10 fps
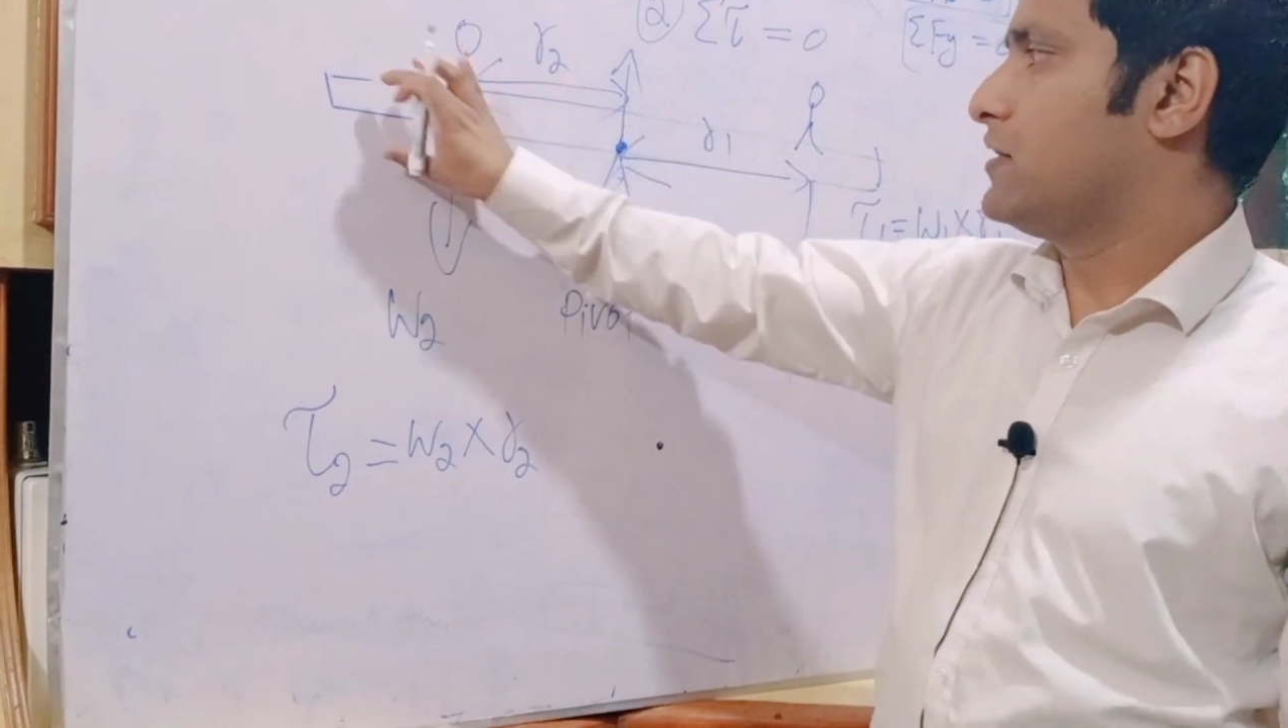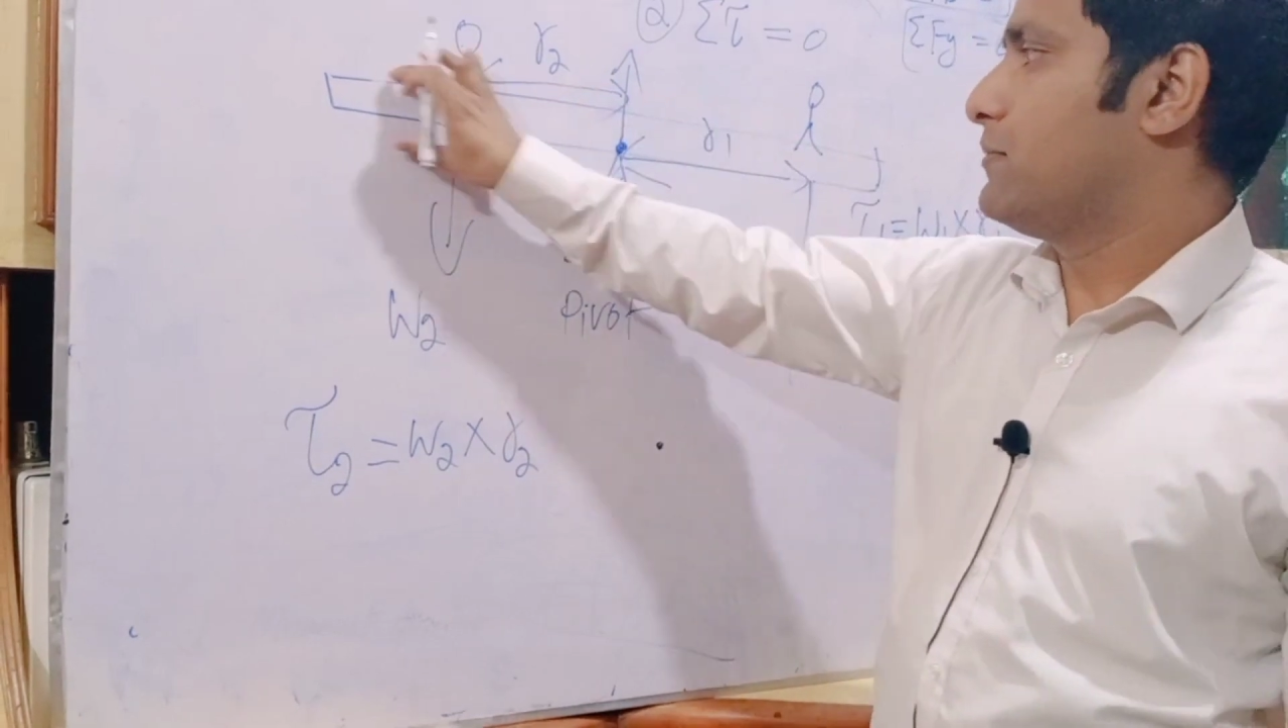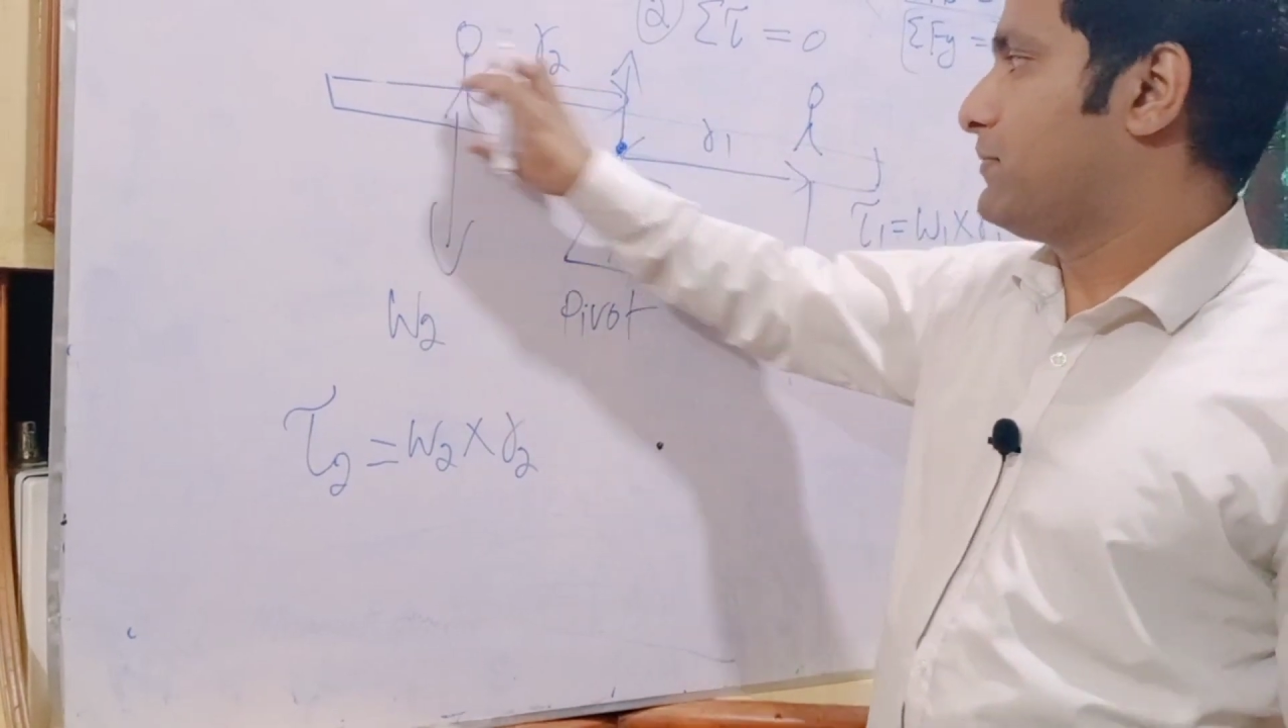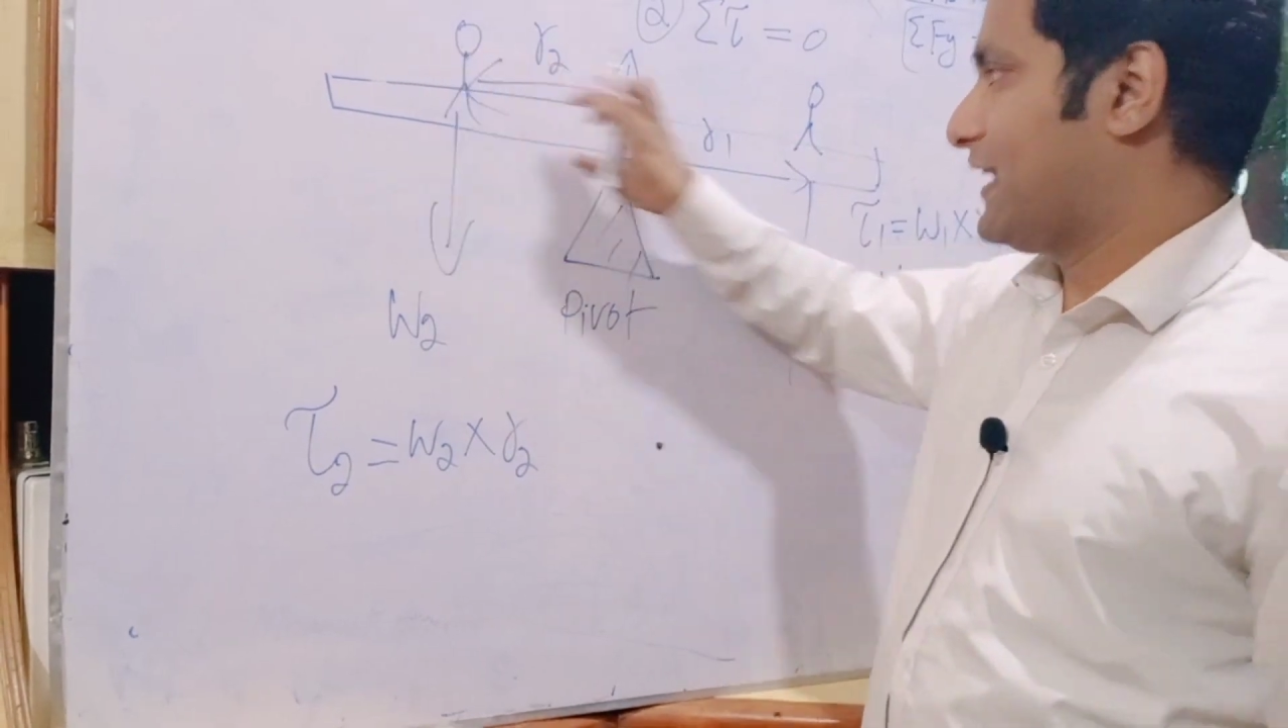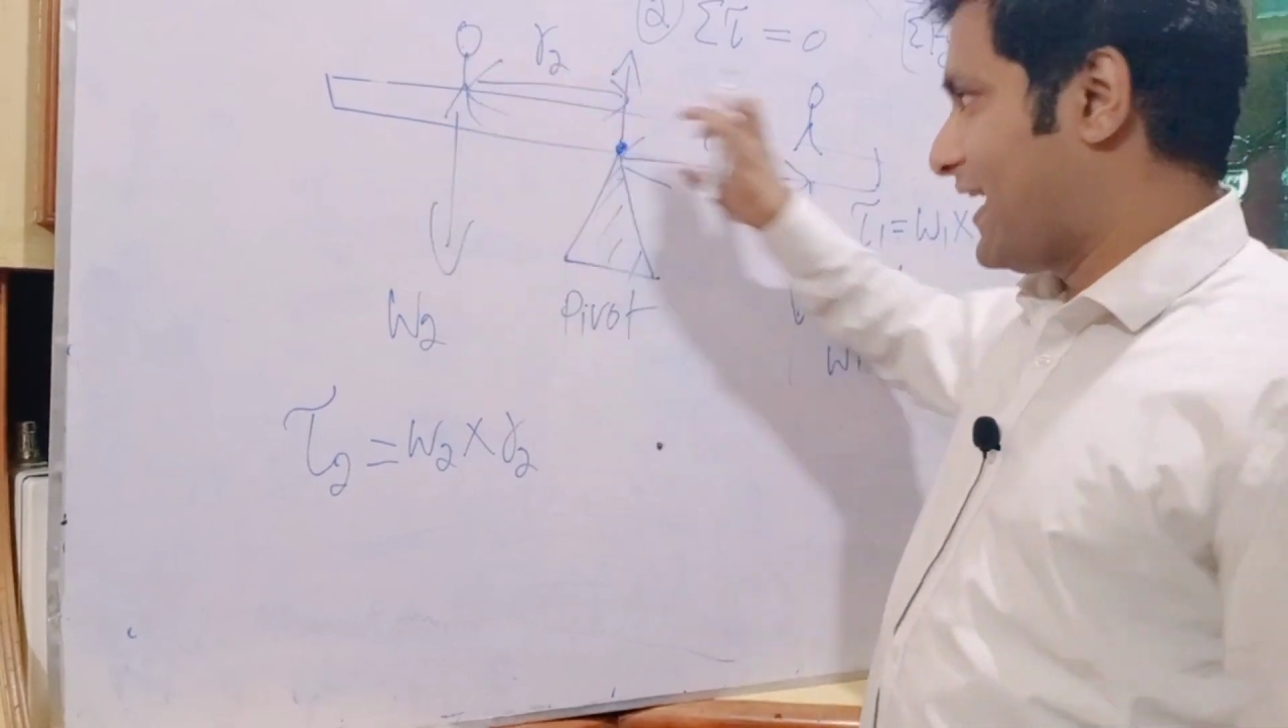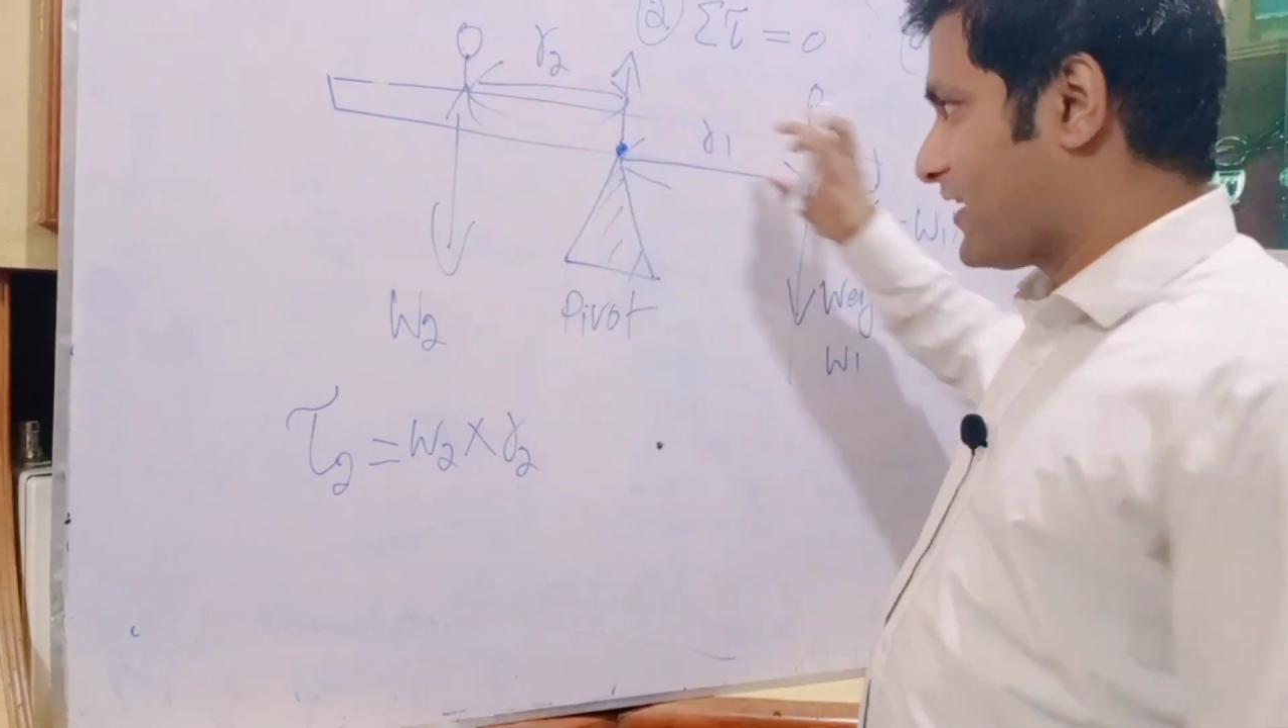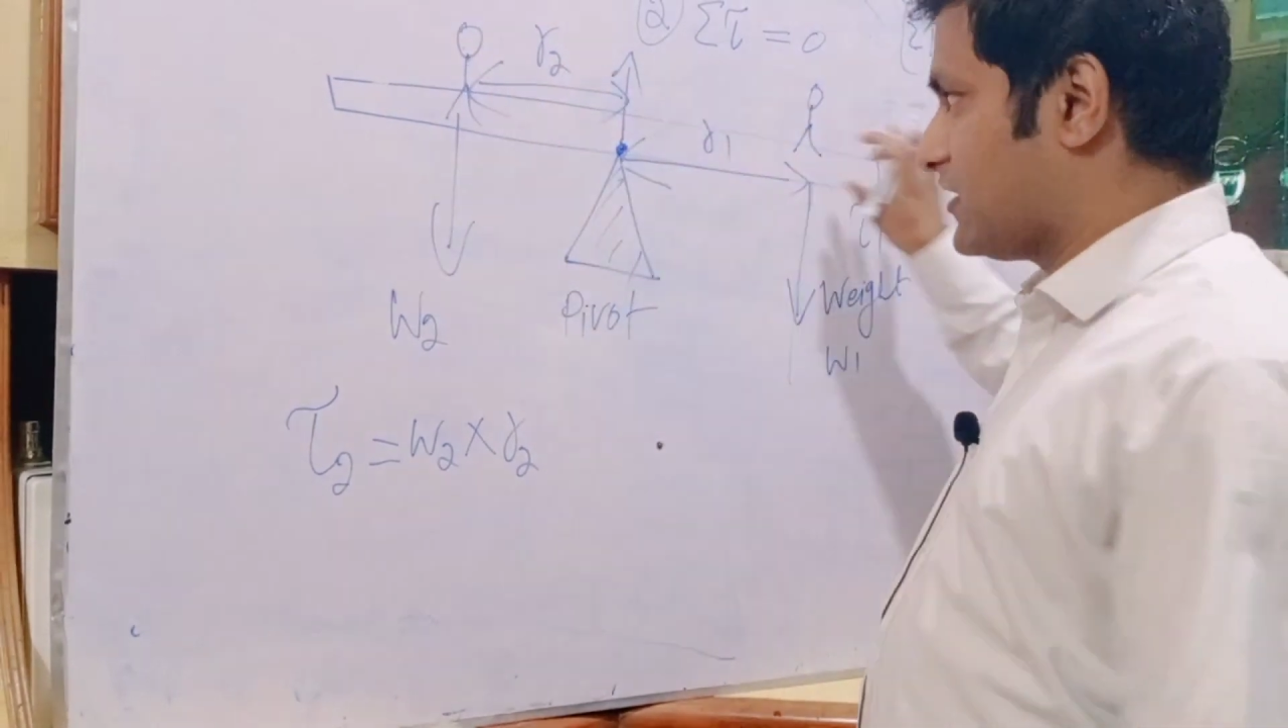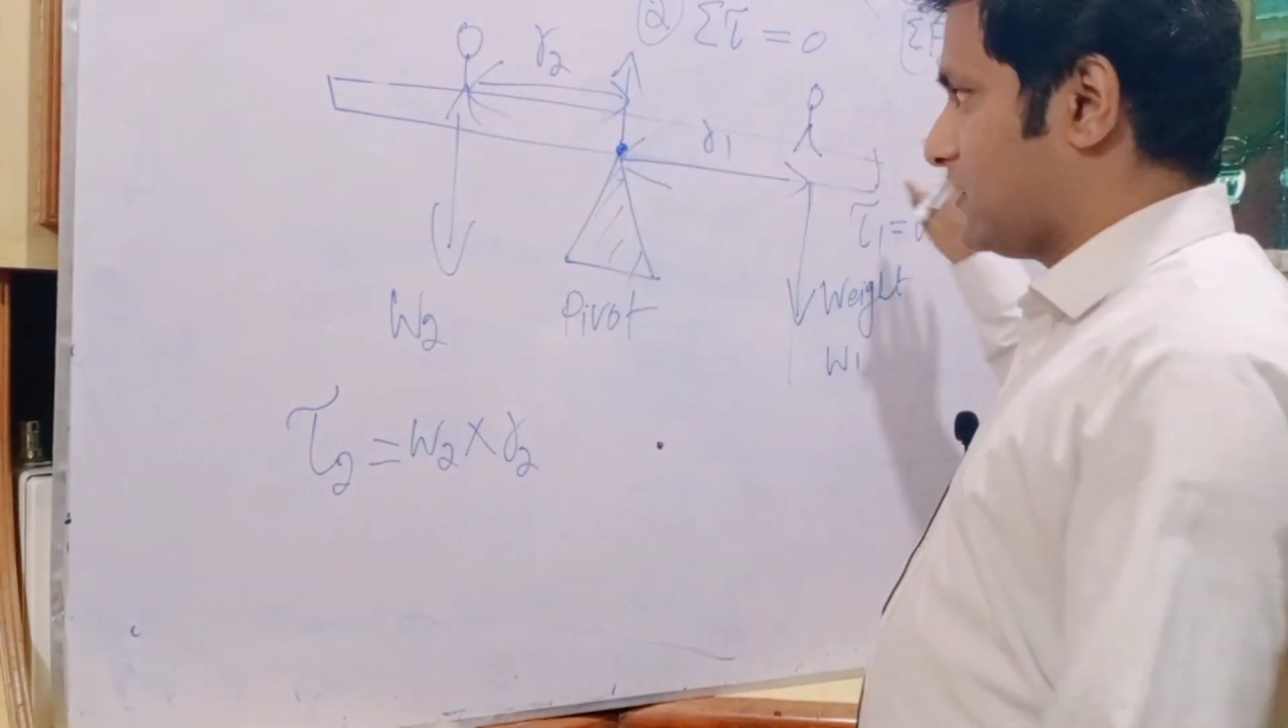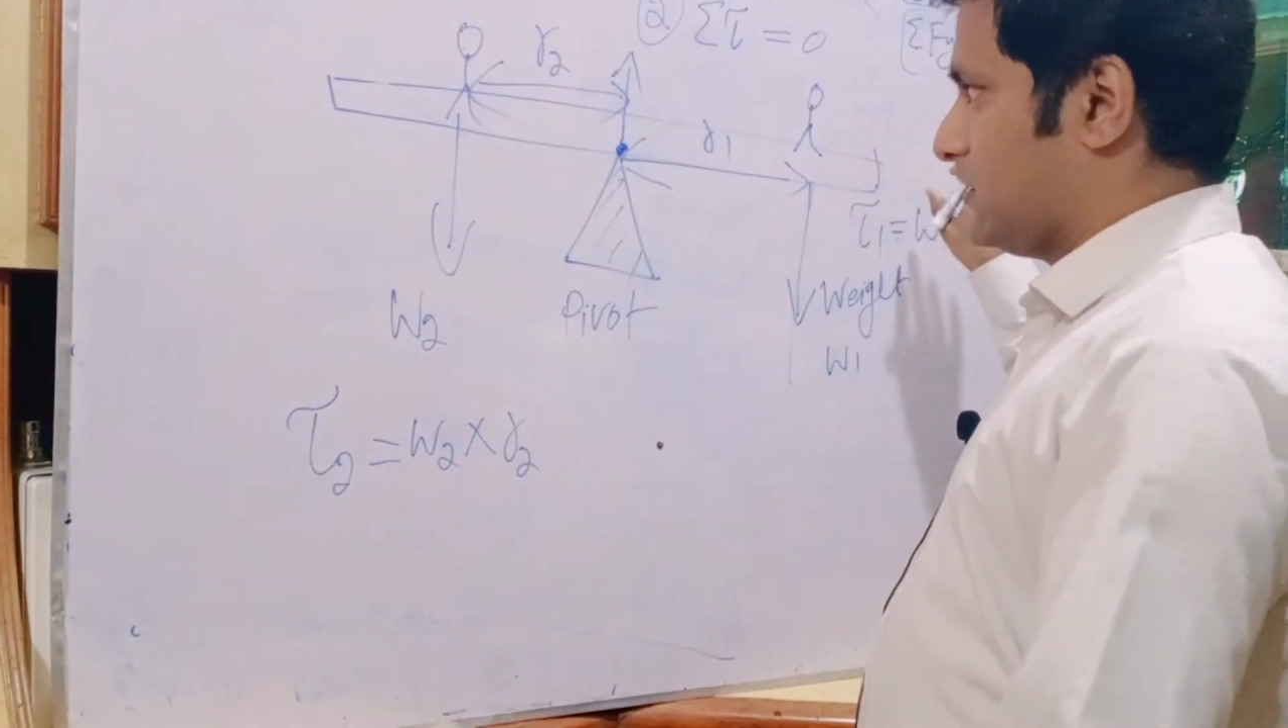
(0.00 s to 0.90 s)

plank,